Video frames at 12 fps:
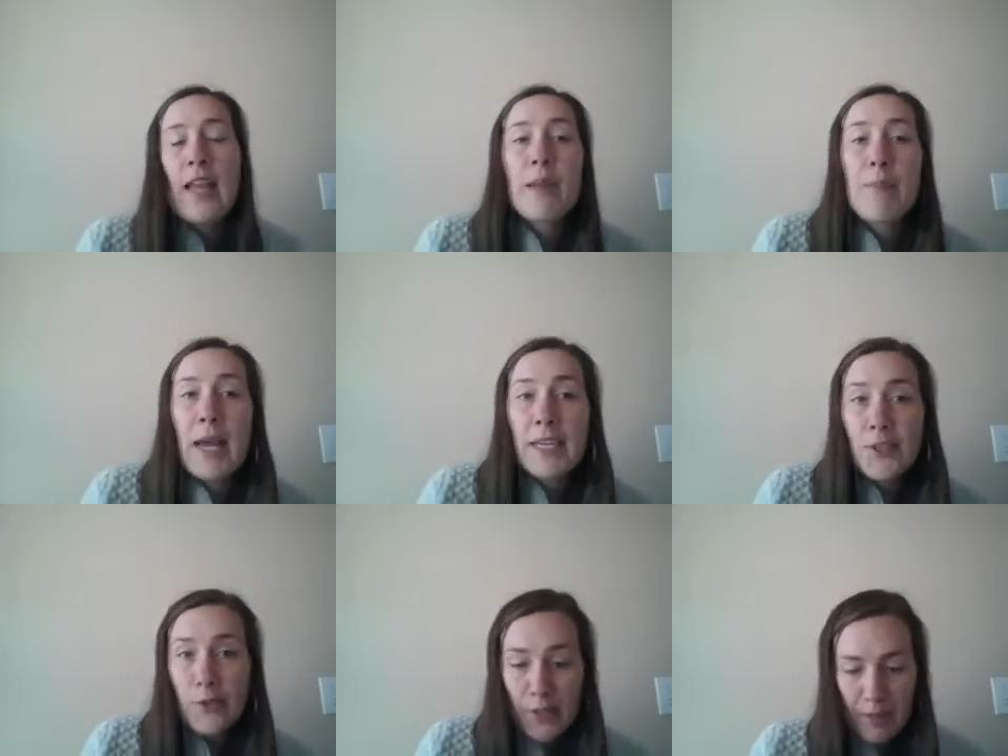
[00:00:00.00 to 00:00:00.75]
A
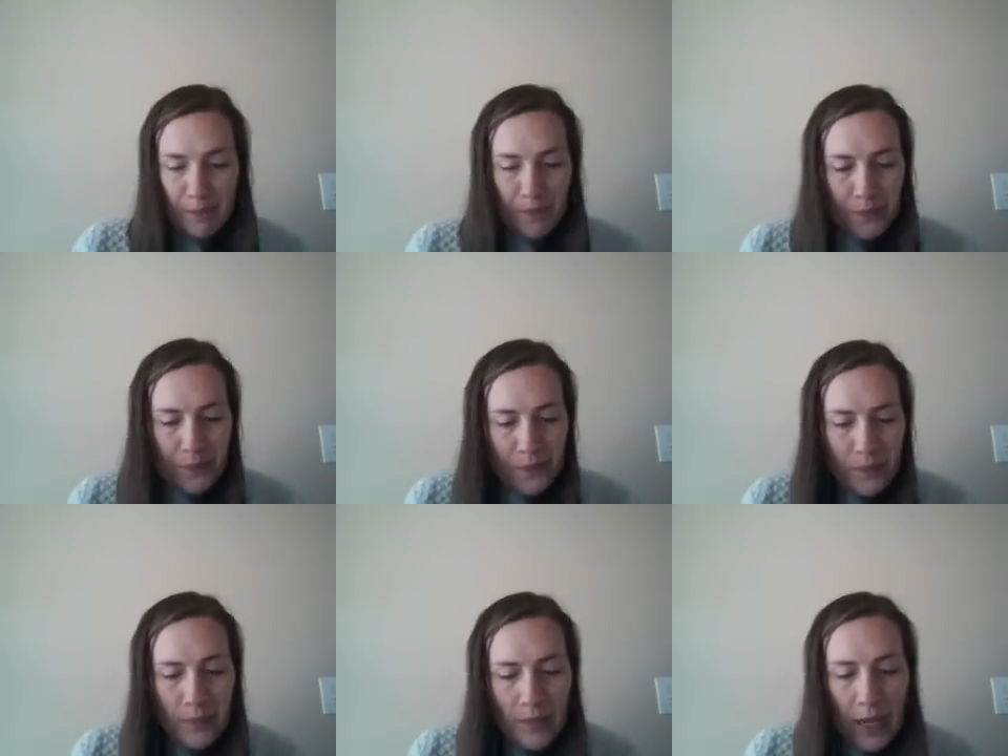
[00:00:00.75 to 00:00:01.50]
bad dream.
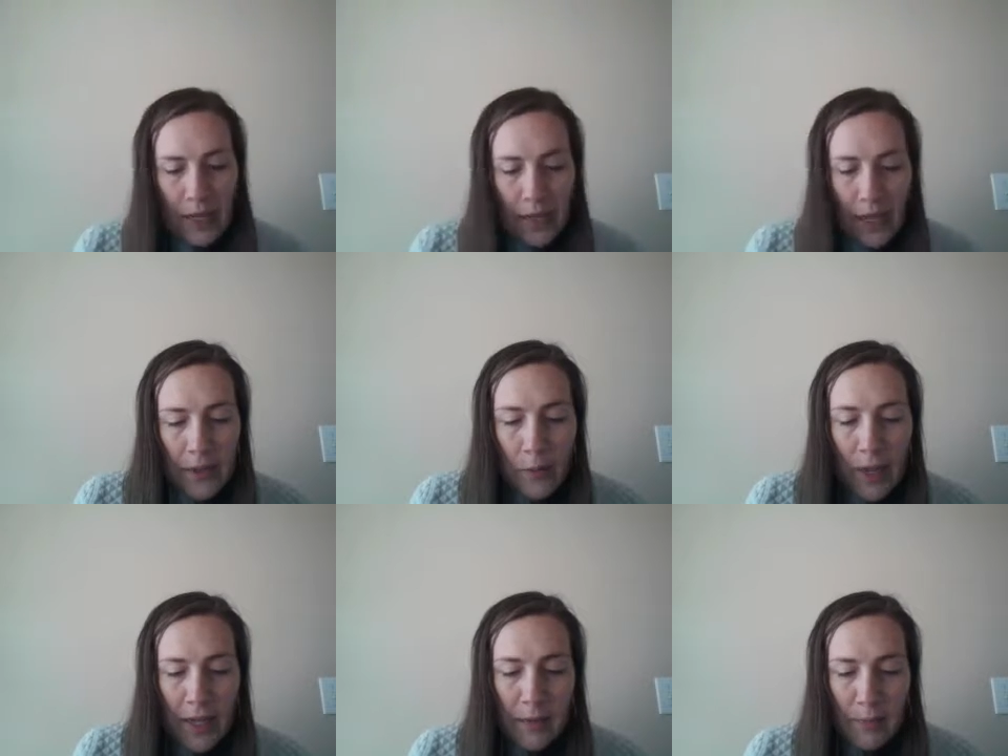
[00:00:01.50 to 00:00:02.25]
I lie
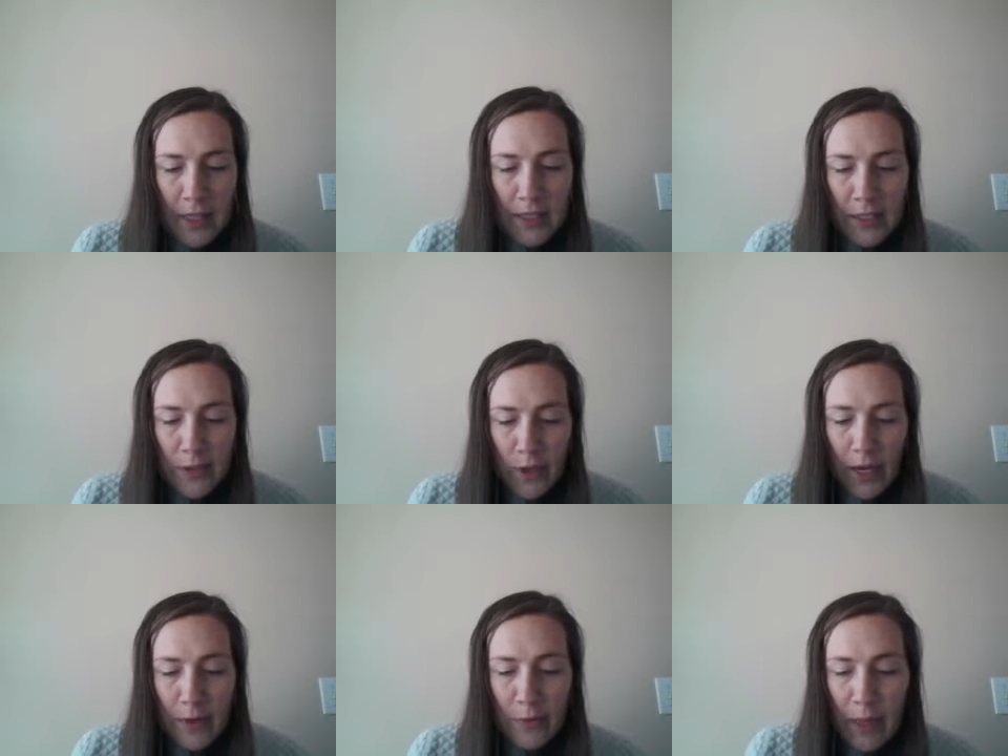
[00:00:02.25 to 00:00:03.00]
awake peeling
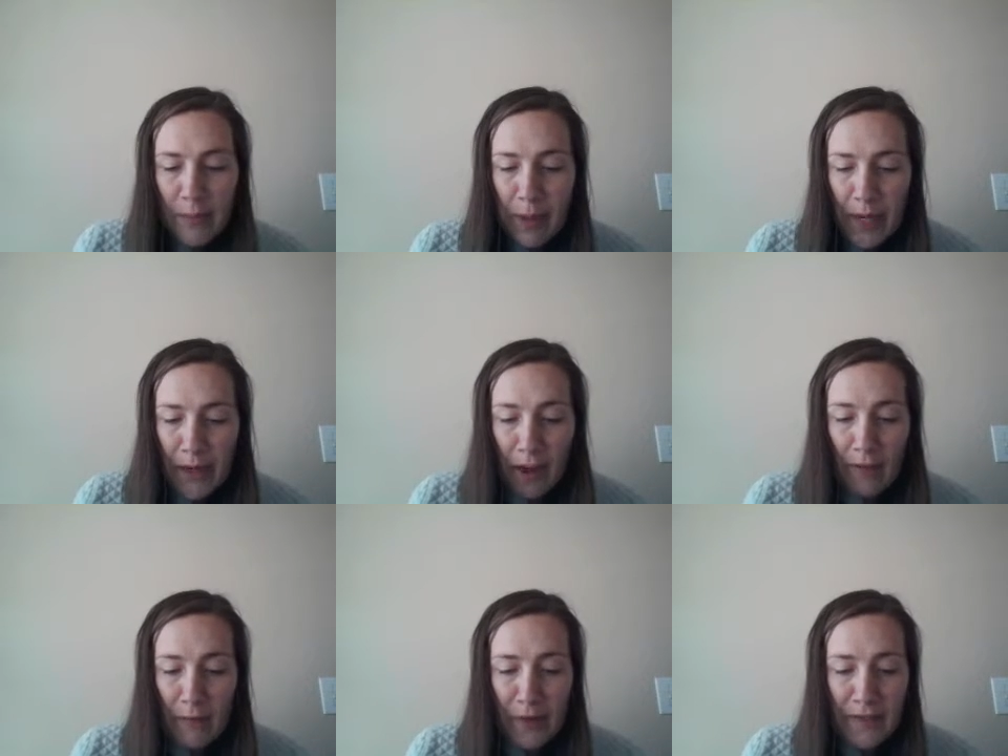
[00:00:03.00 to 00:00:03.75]
dried red paint
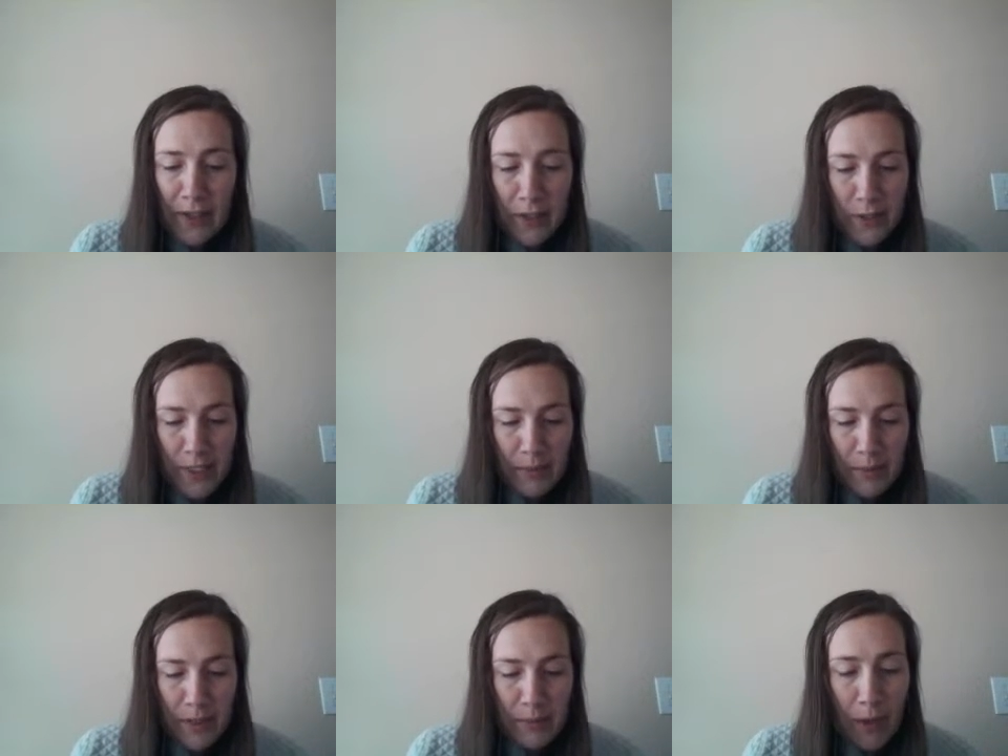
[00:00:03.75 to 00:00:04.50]
off my
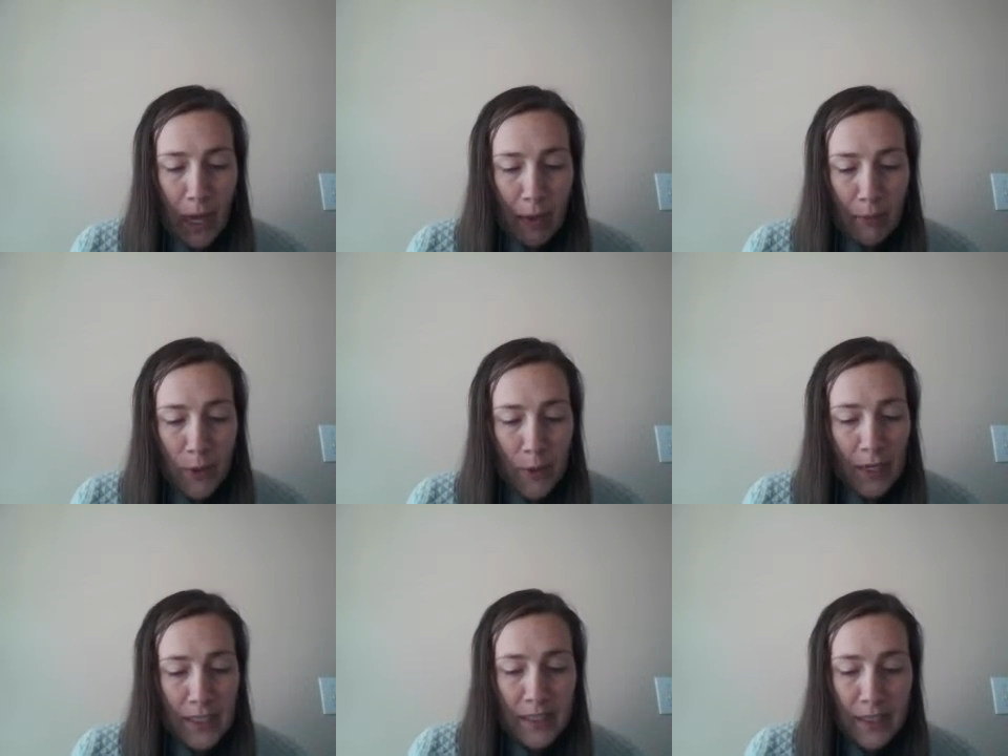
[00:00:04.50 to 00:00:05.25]
fingertips. Bob, who
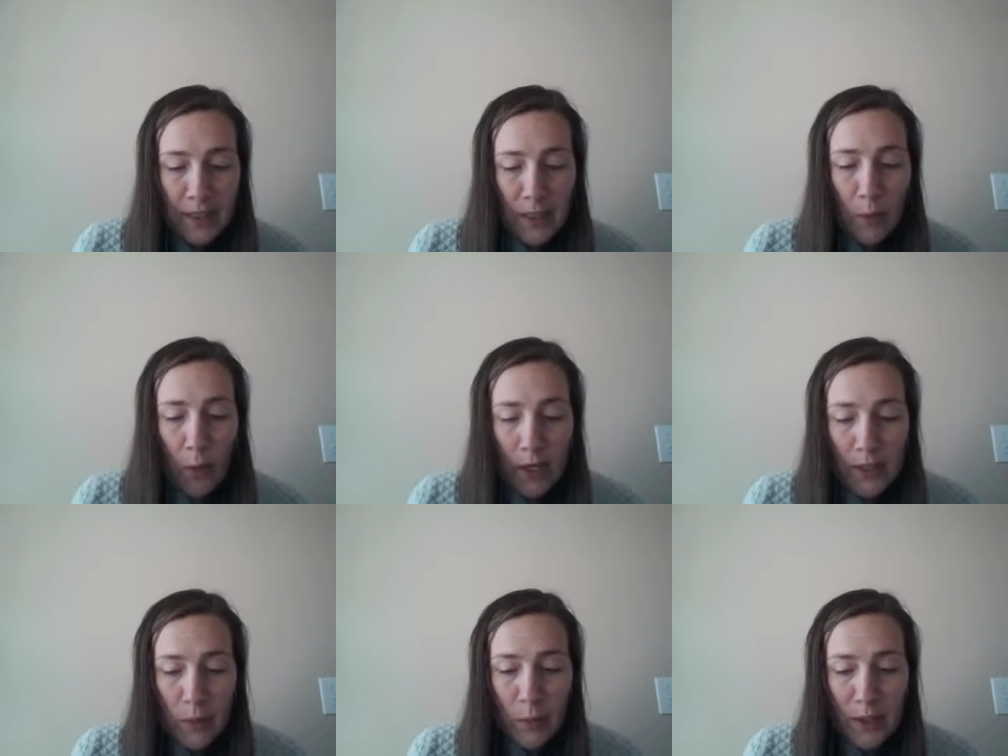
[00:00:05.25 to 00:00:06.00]
accidentally
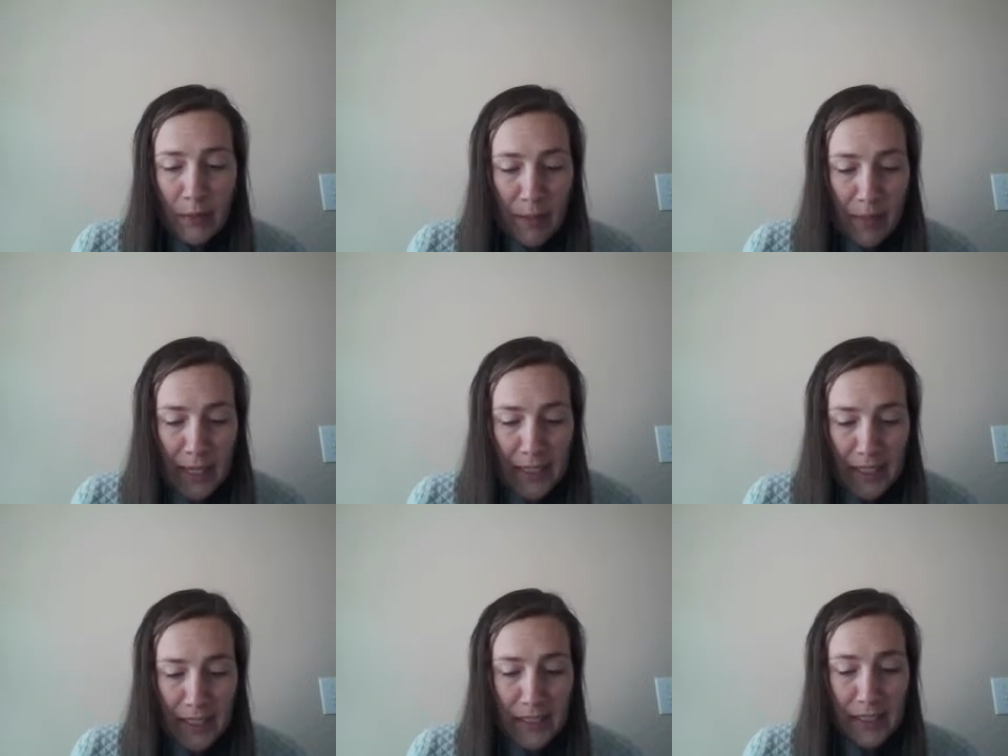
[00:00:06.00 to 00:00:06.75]
walked on one of my
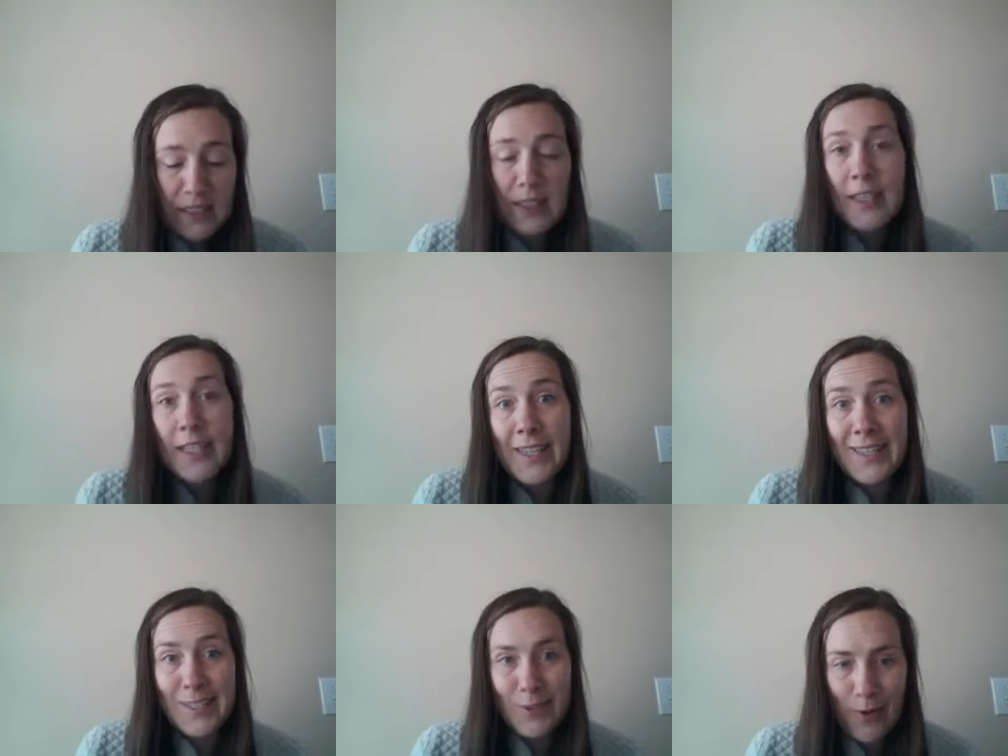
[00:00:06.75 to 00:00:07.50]
paintings, is
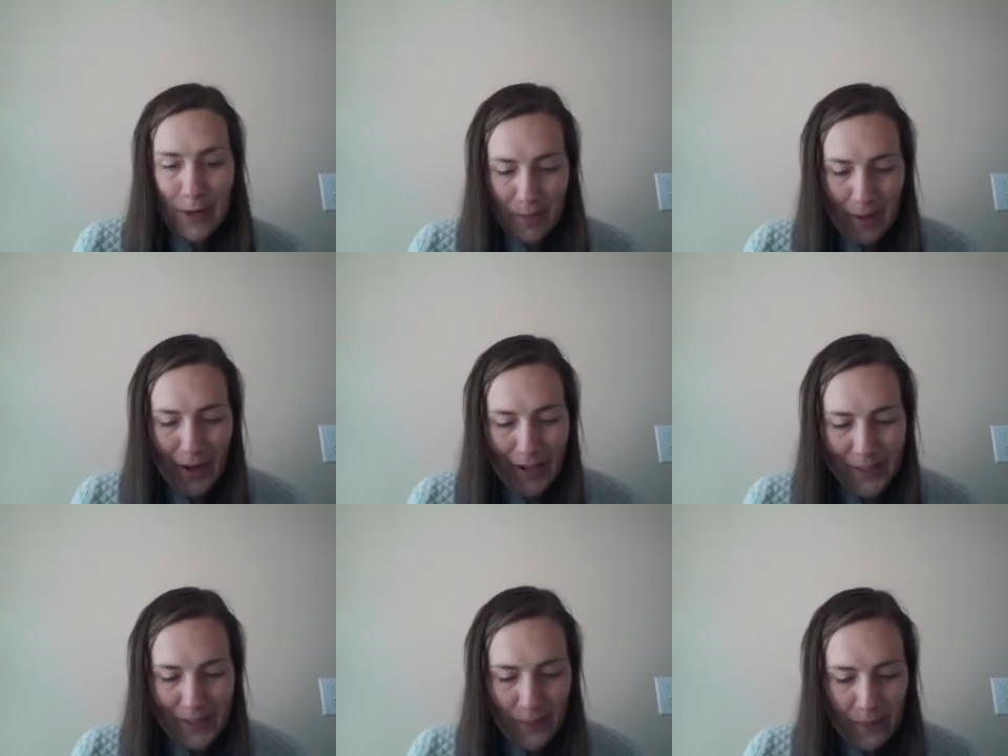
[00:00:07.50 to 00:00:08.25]
licking his red
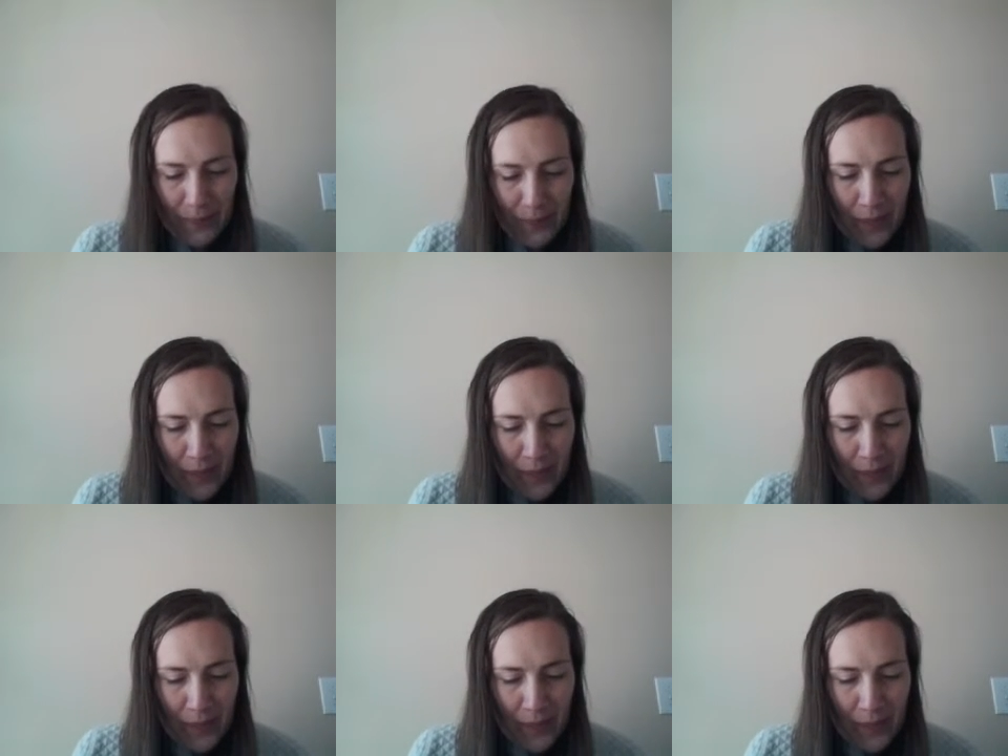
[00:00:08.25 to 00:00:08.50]
paws.